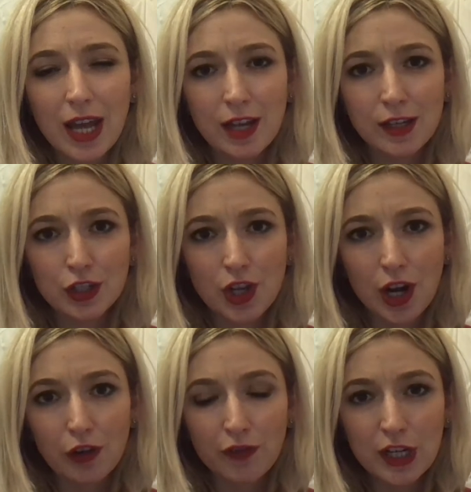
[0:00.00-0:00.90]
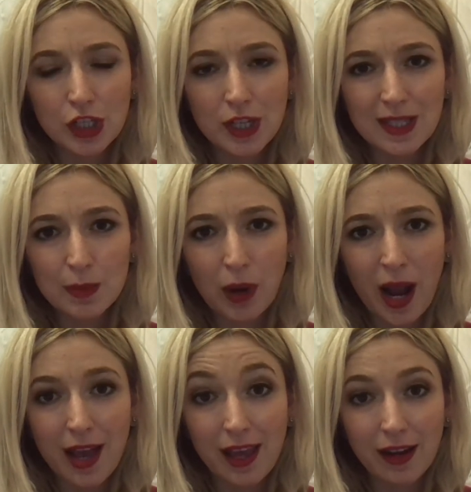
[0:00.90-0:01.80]
10 years younger finishing
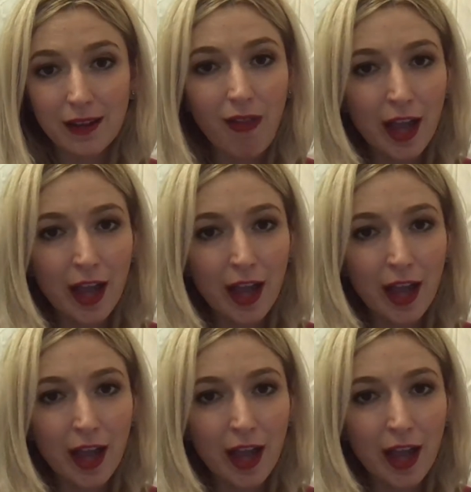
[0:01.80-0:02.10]
spray and a